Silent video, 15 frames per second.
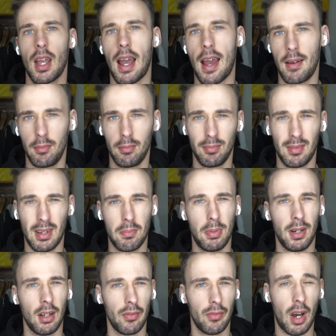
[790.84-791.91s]
I'm a
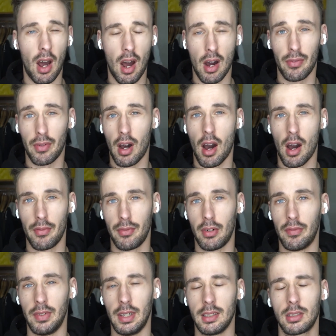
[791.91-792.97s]
bit of half-half
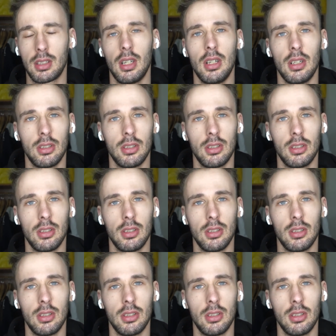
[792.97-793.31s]
on this.